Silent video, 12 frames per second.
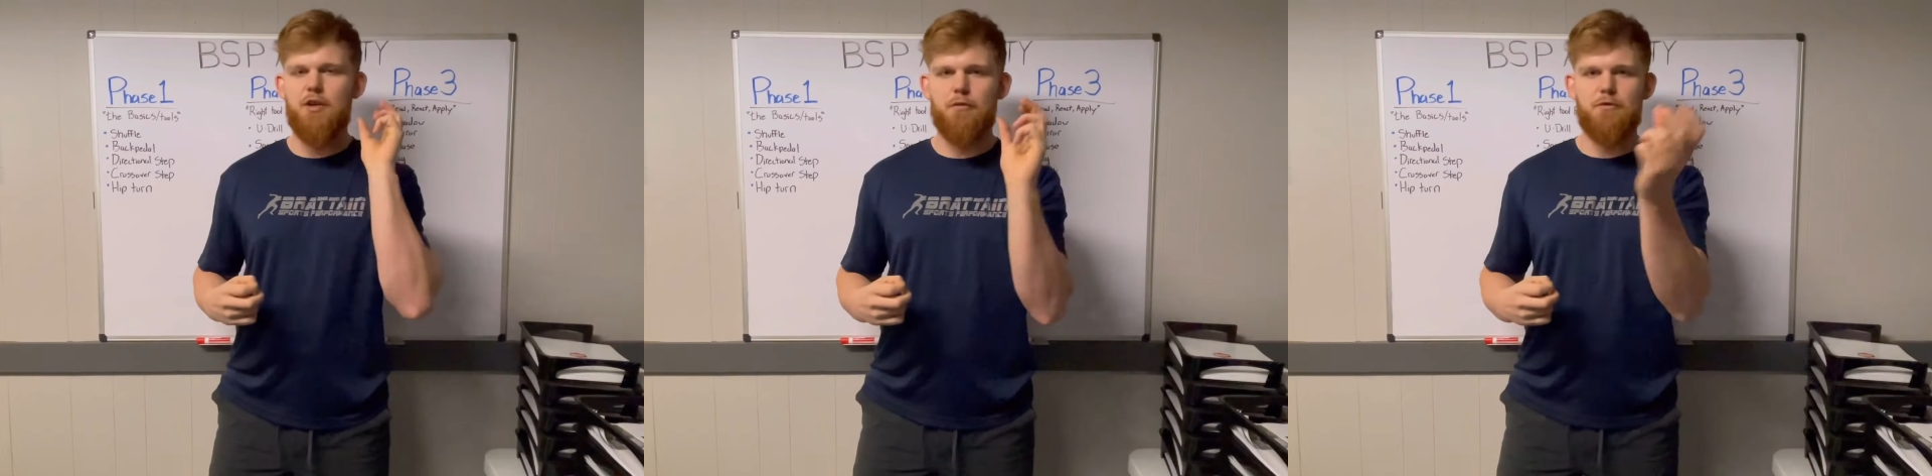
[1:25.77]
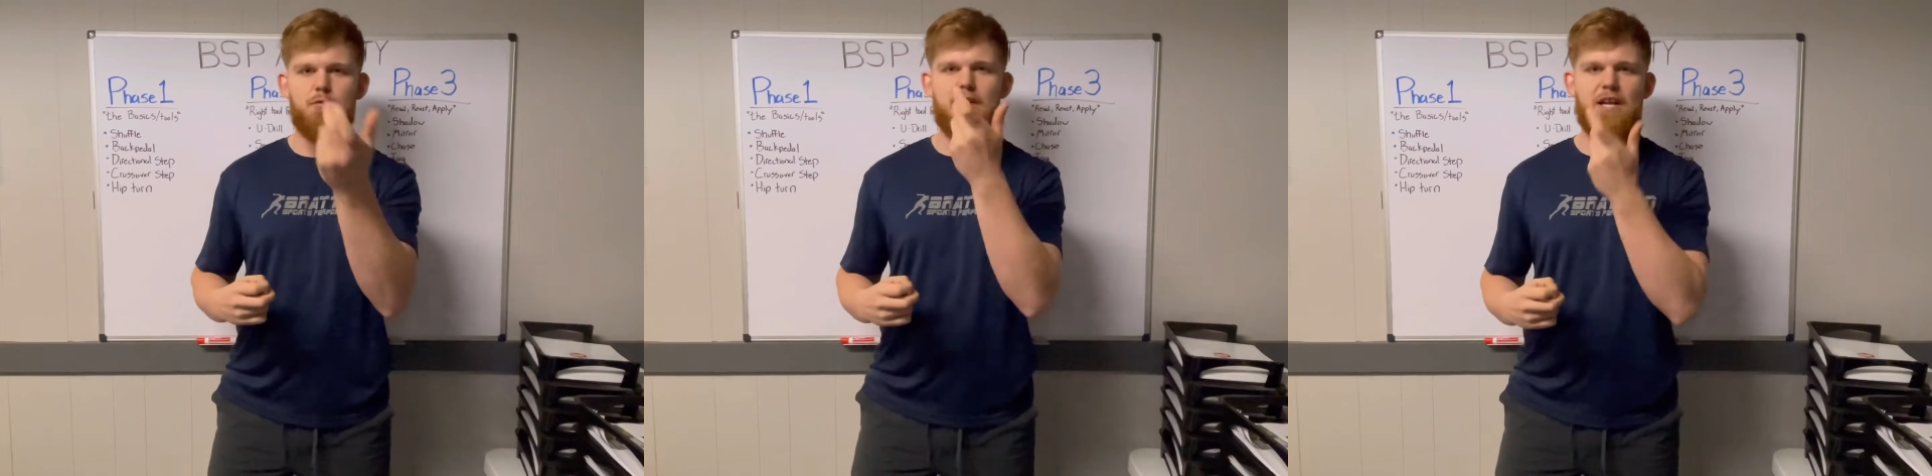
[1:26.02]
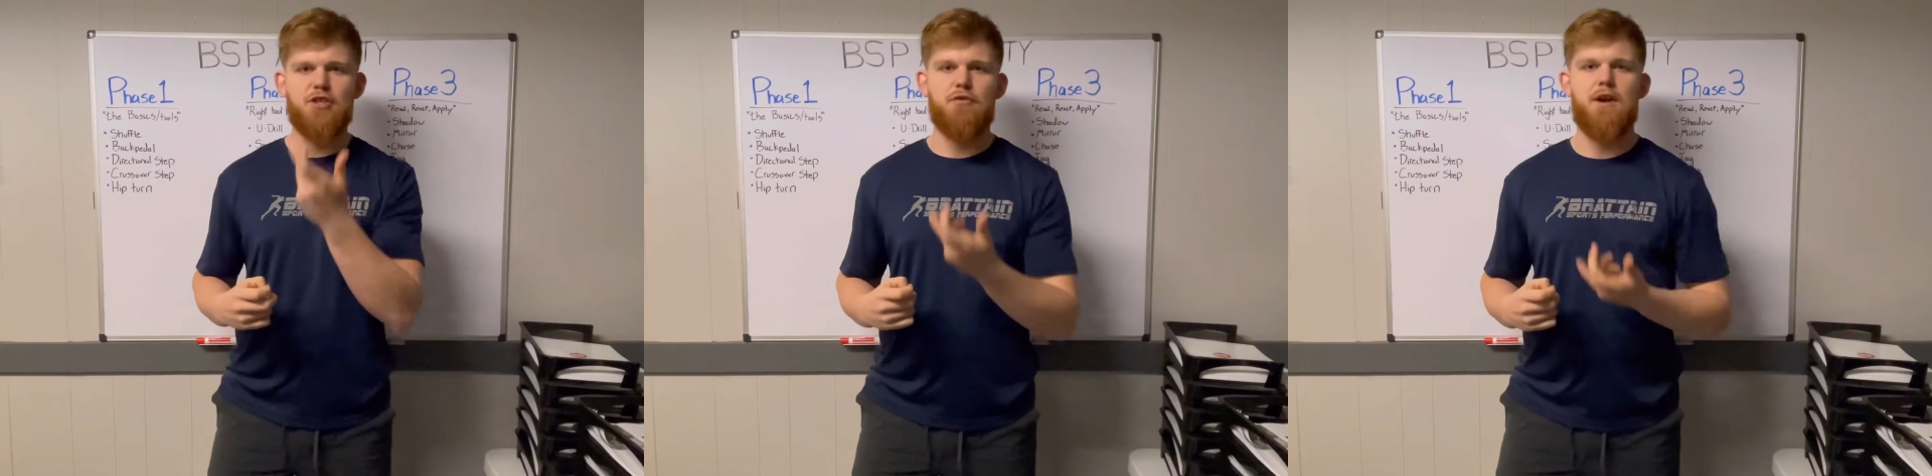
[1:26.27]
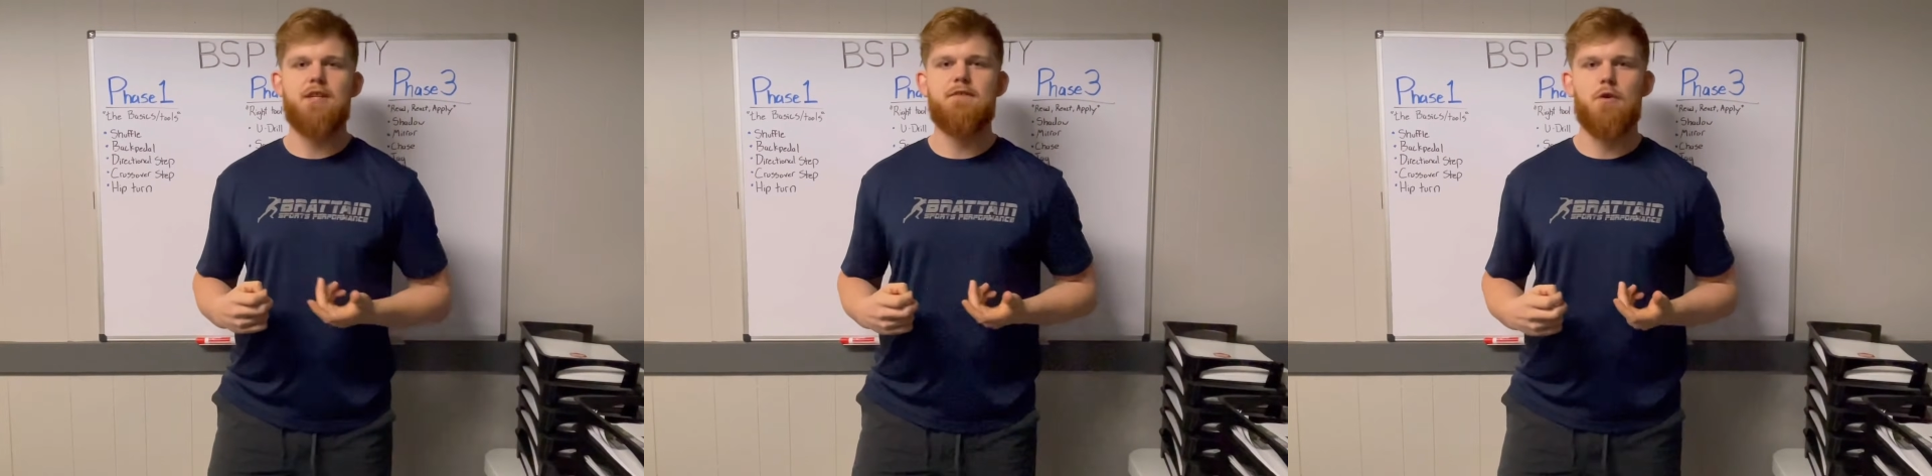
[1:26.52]
or through that
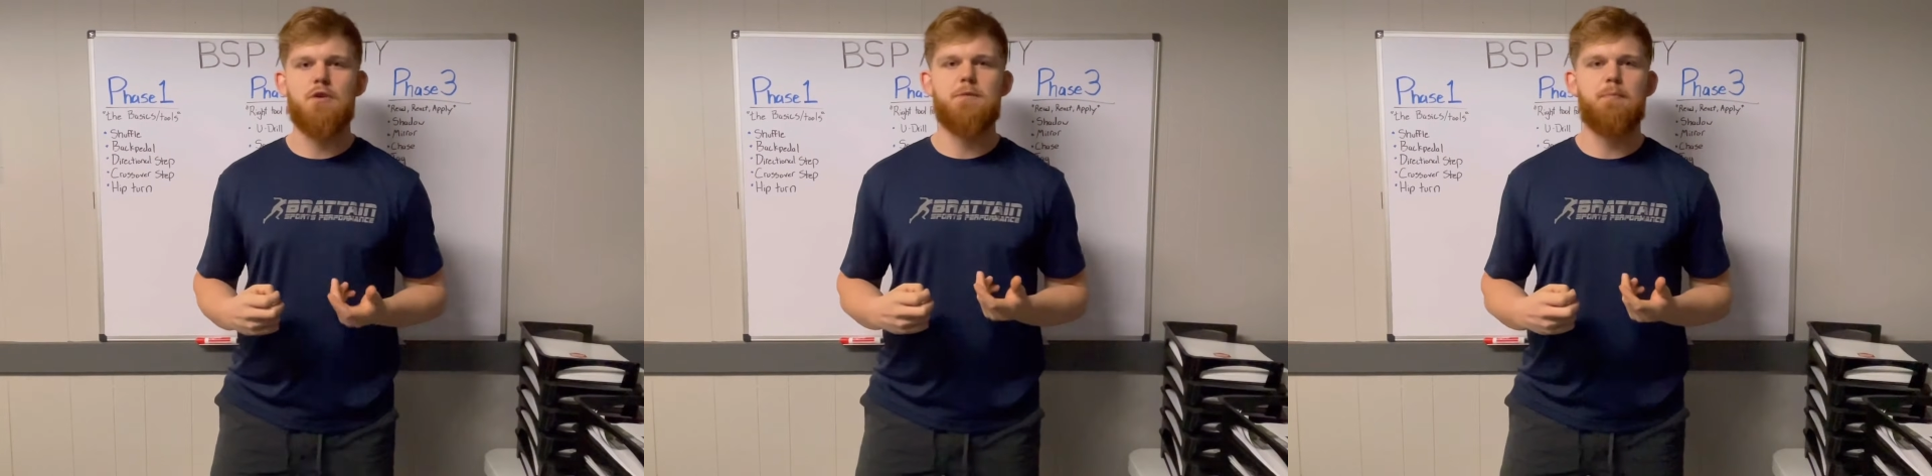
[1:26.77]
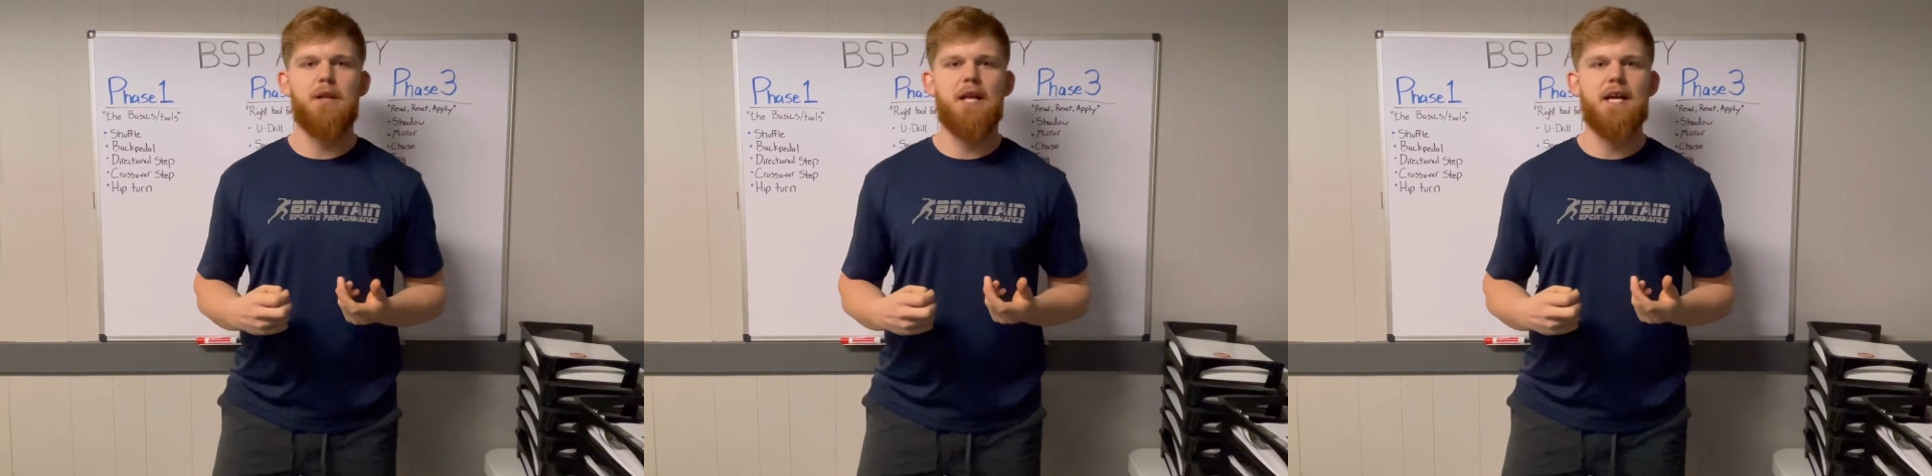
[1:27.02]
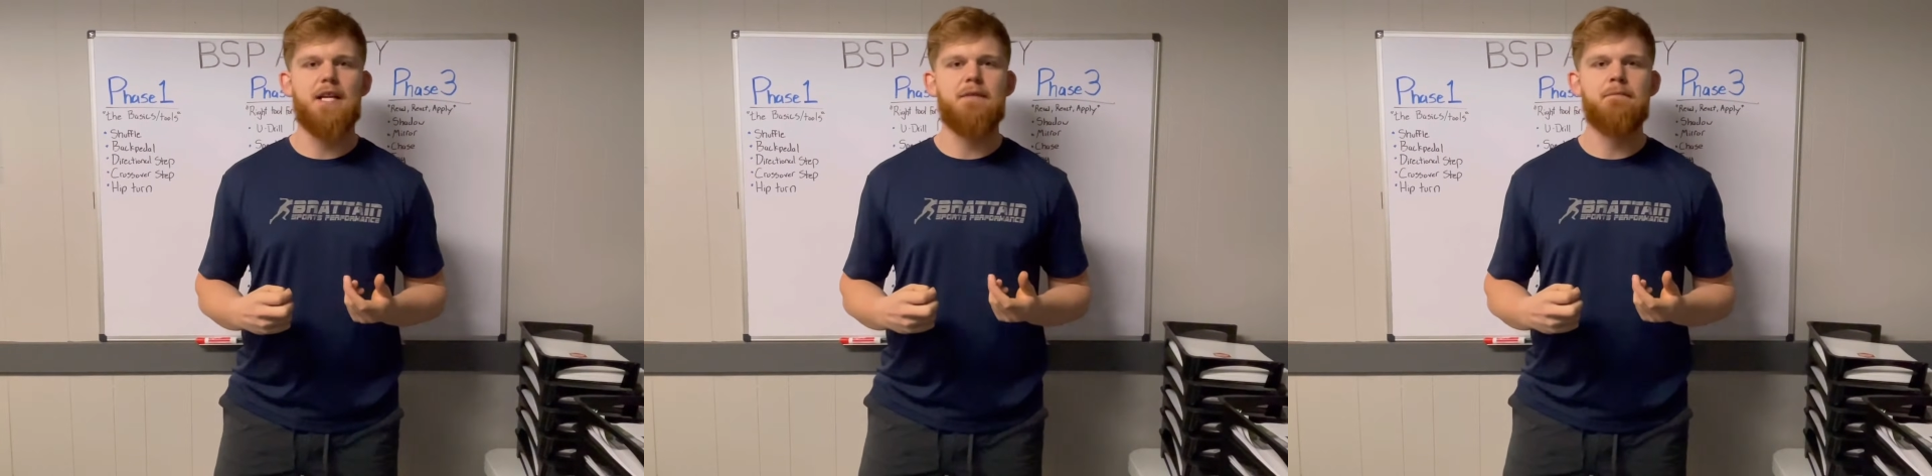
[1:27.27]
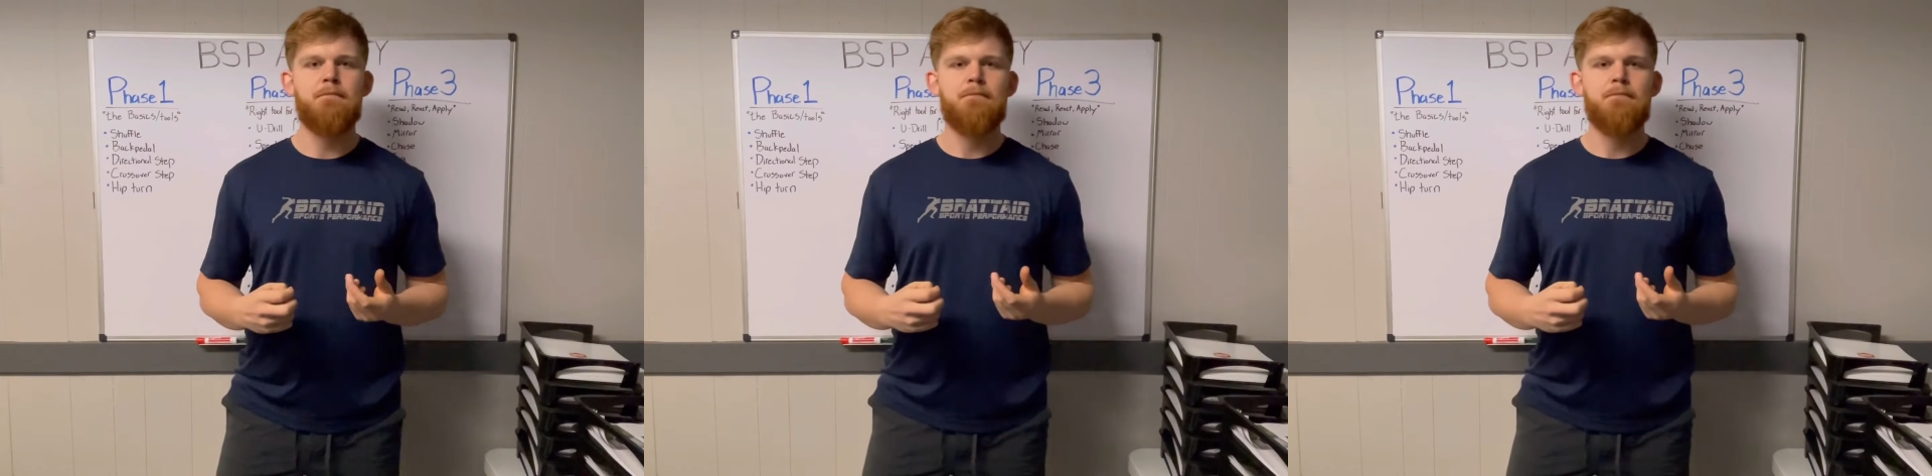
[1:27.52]
transverse plane,